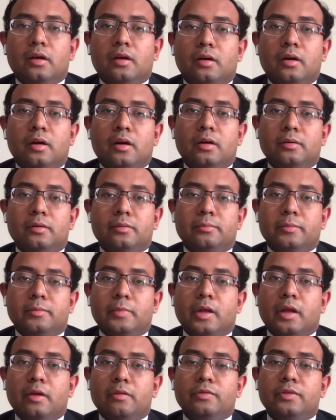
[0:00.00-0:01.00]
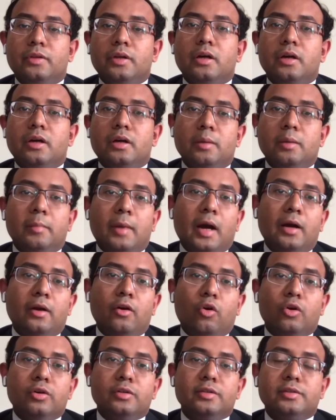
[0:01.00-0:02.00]
uh, if the demand
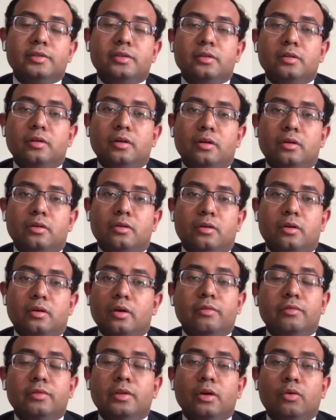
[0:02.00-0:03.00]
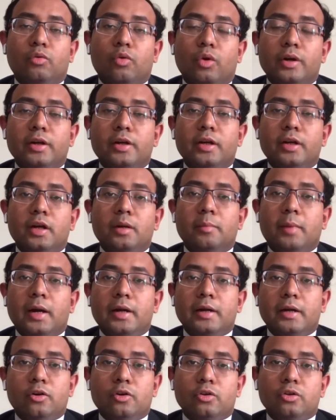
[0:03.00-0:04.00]
or this uh, uh, if the quantity
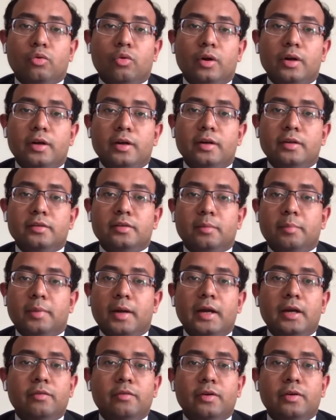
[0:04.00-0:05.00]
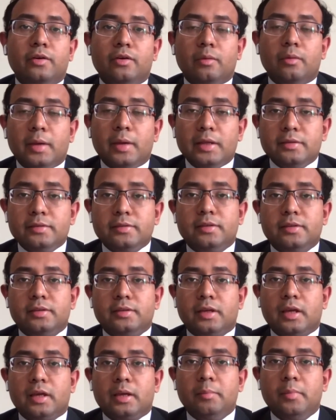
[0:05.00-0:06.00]
demanded or the quantity supplied if it remains the
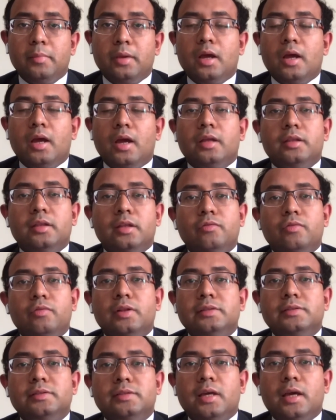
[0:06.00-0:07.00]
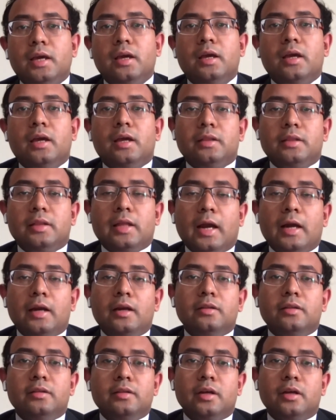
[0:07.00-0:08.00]
same then we'll say that
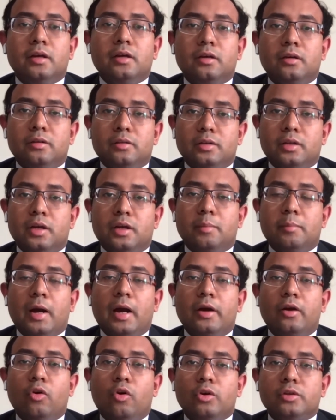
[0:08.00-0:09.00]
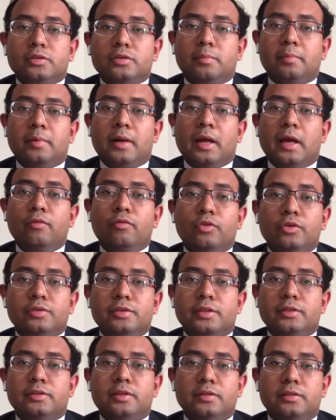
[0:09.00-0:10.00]
the the demand or supply for
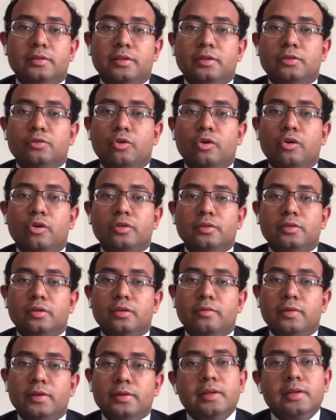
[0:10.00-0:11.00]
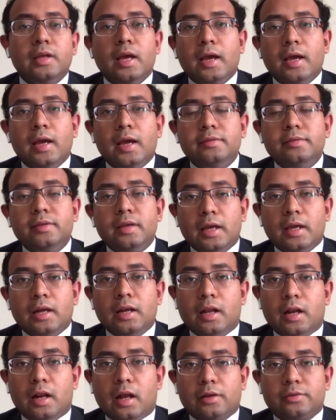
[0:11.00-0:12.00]
such and such good or service is
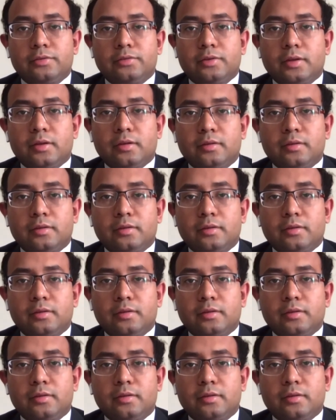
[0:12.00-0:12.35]
inelastic